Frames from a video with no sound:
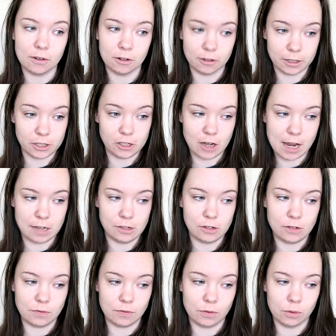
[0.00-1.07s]
or
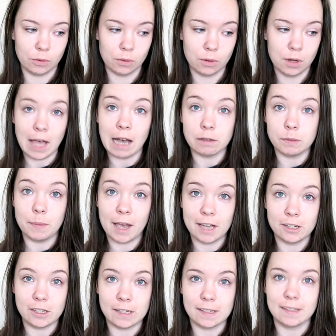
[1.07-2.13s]
exchanged for the house
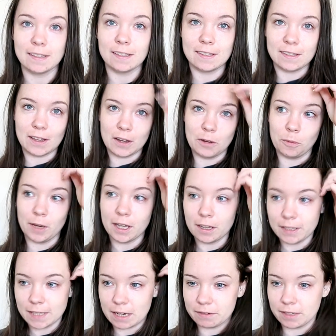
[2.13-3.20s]
purchase so we're
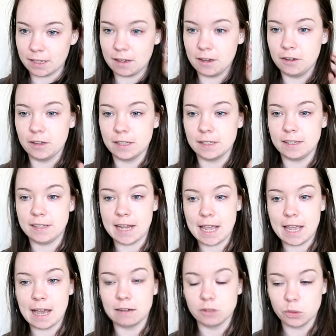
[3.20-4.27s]
going to have to go and
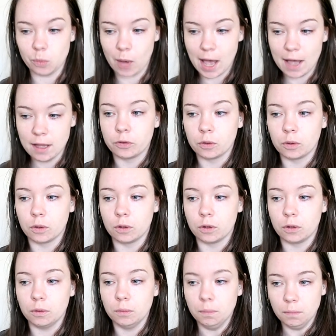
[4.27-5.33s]
stay elsewhere
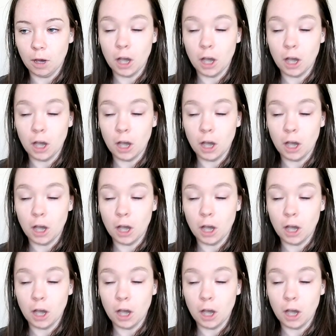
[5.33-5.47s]
for